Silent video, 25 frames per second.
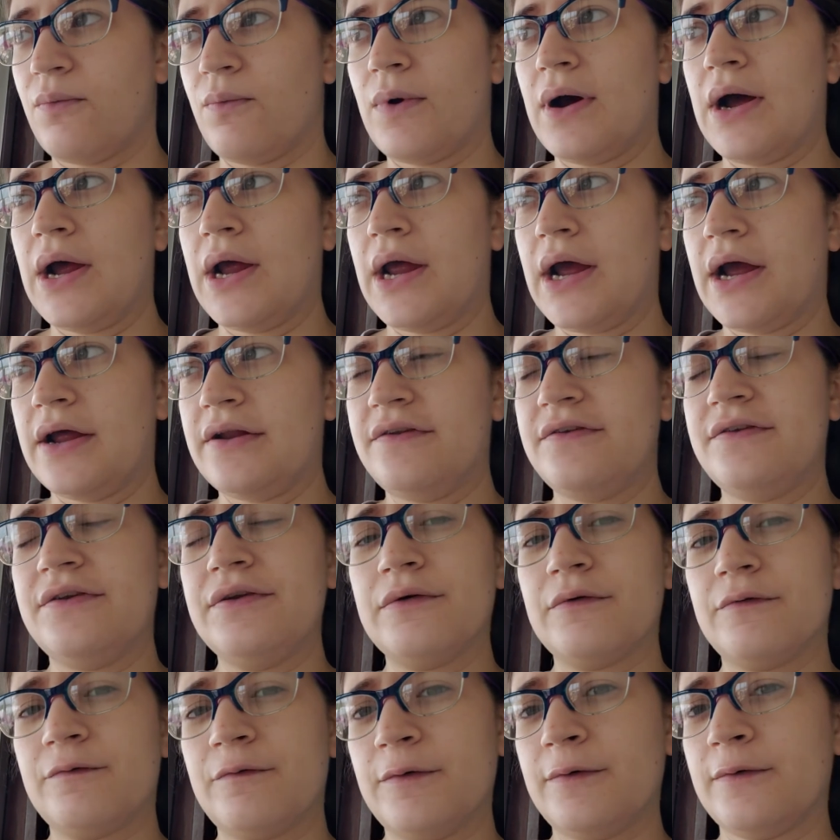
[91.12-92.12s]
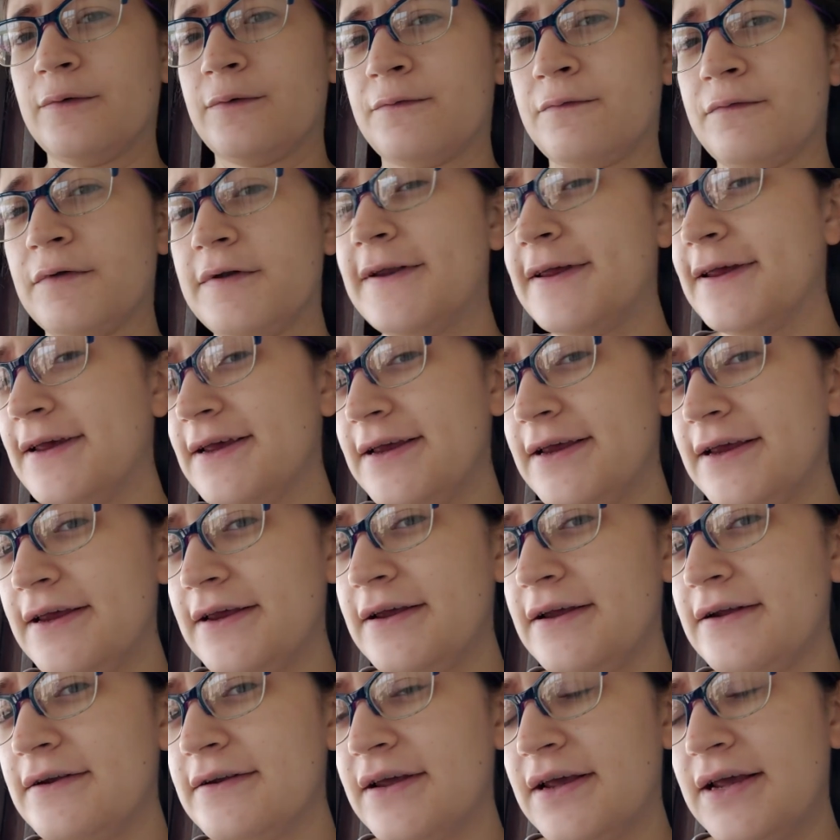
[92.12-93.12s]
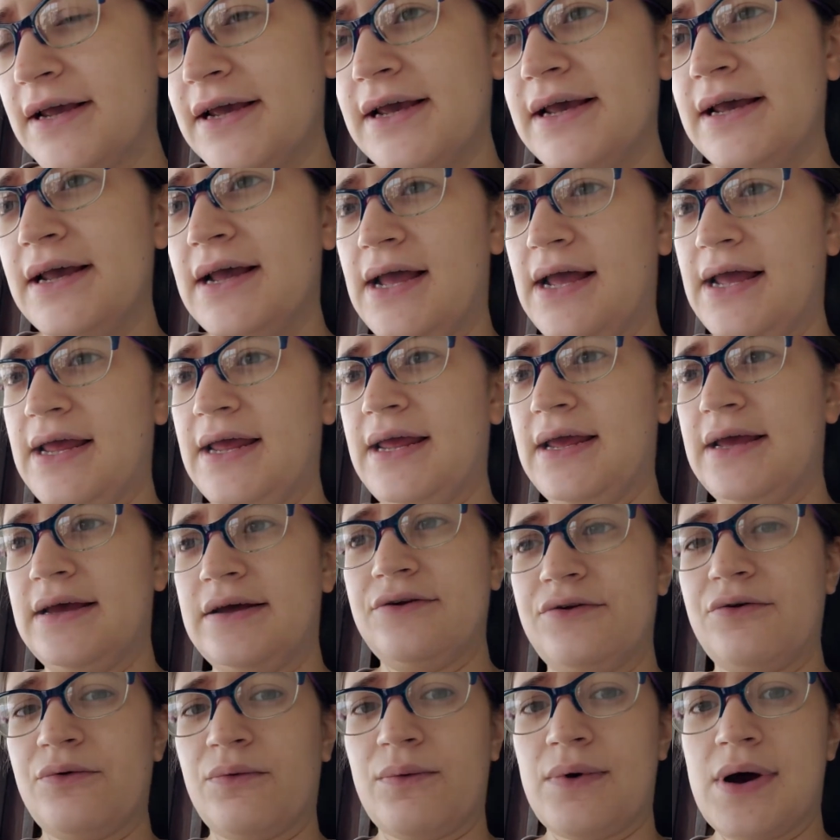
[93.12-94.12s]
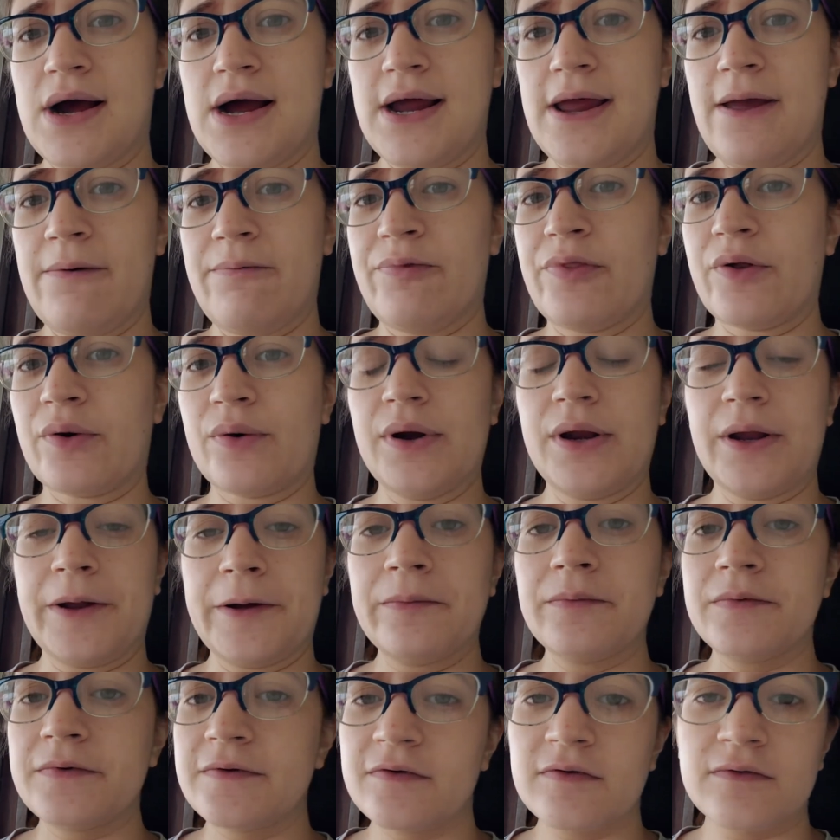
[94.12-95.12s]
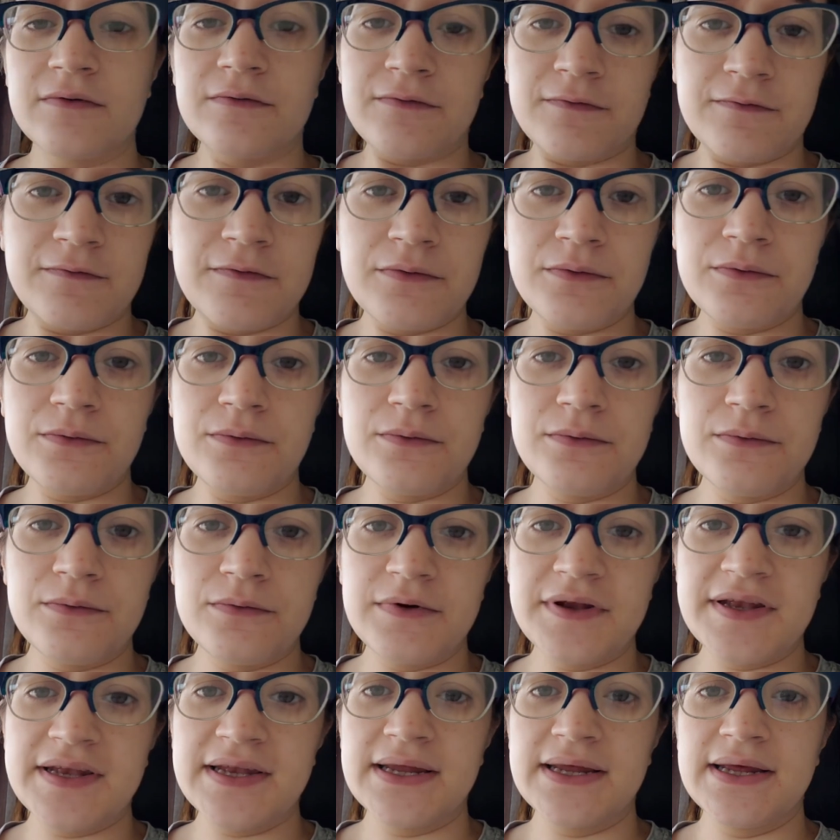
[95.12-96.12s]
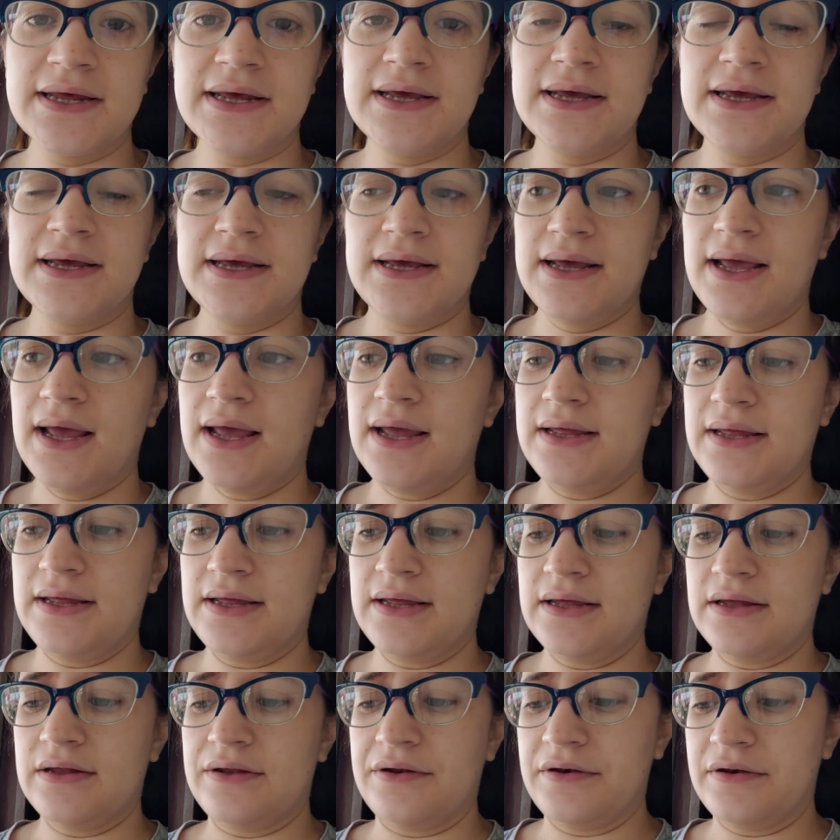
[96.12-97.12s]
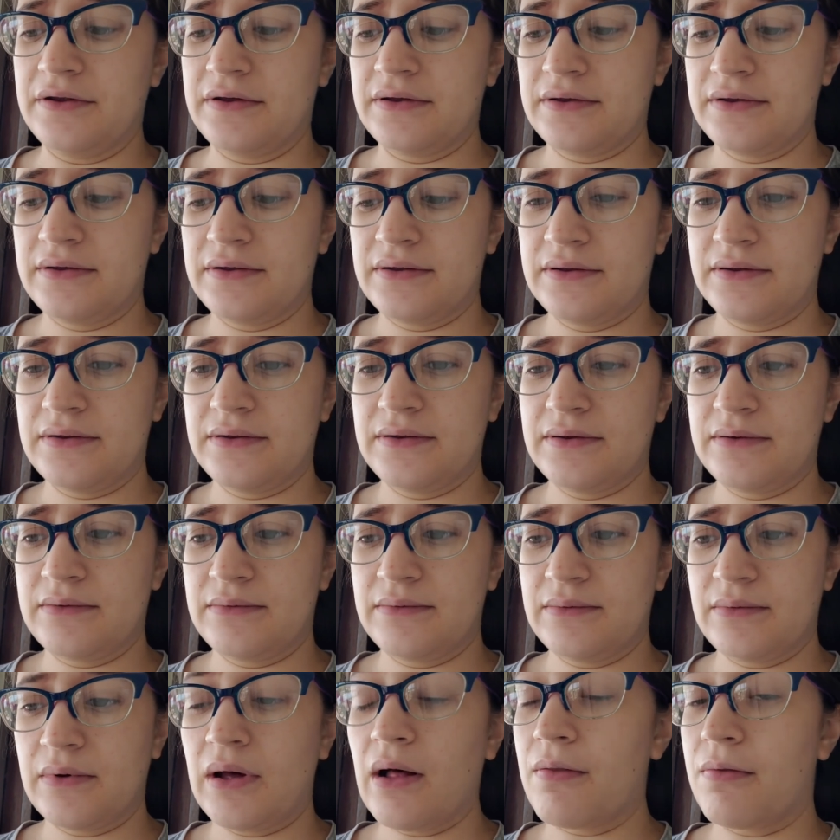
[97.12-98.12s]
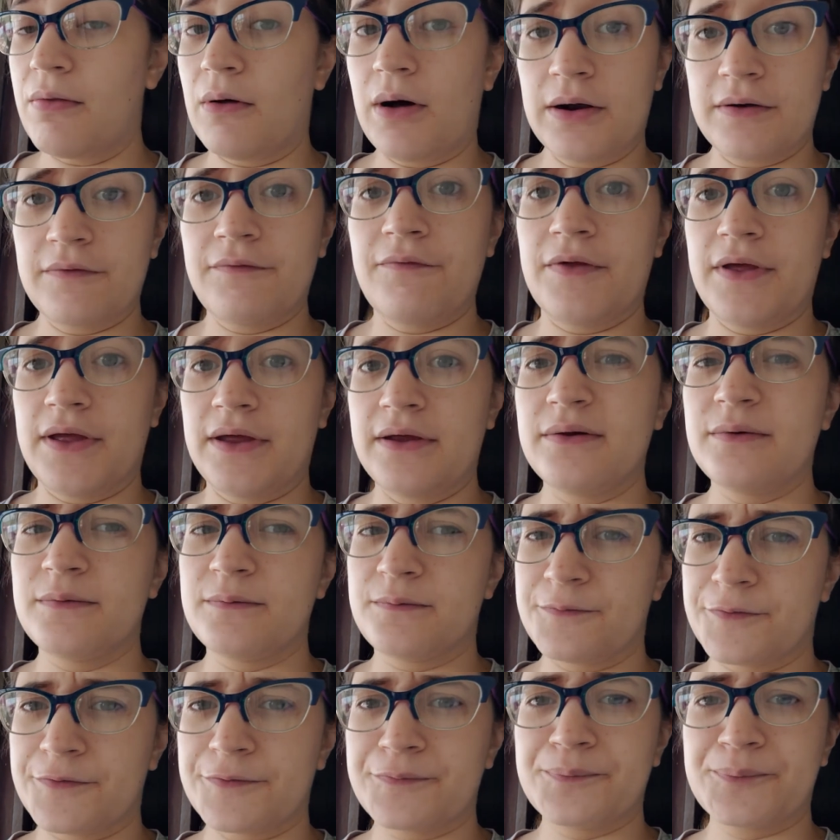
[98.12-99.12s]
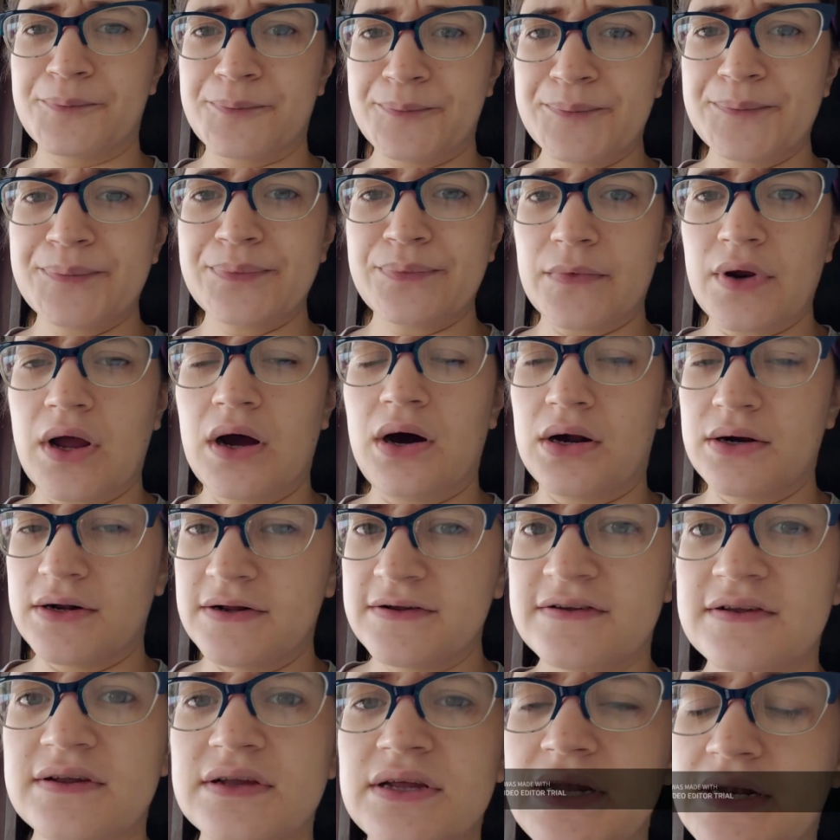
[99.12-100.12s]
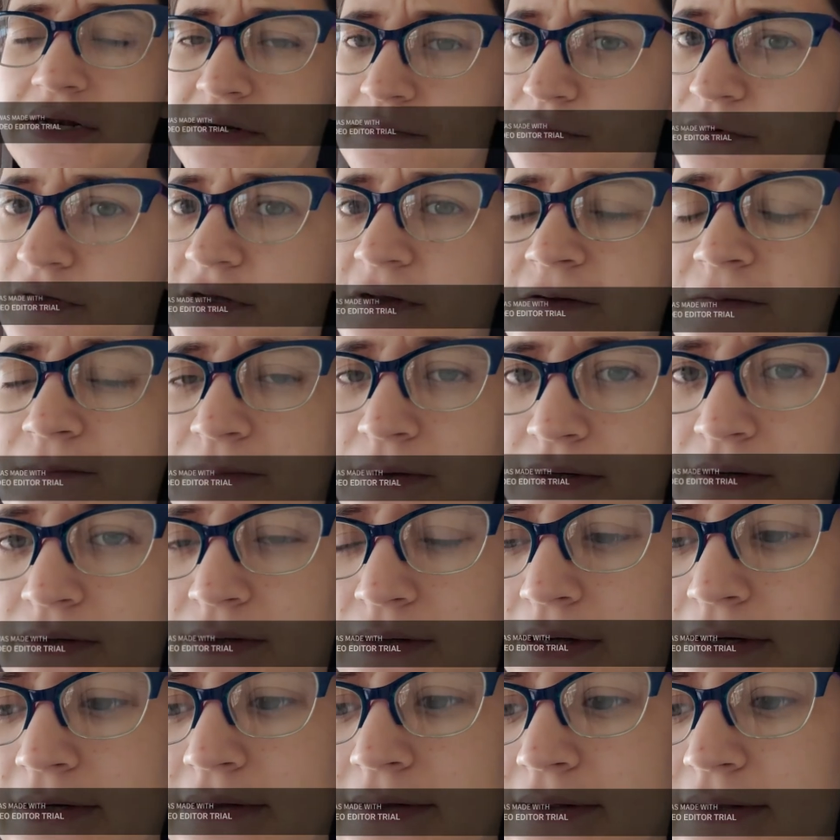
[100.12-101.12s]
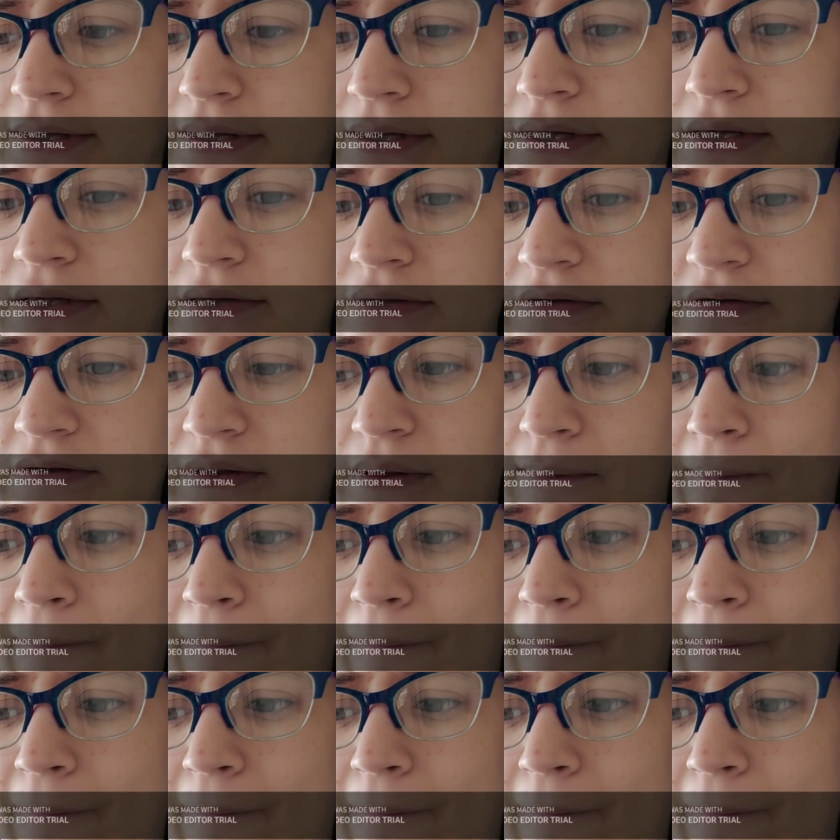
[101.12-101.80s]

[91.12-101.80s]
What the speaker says: why I still feel fatigued, and why I'm throwing up certain foods, and a lot of things. Honestly, it would explain a lot of things.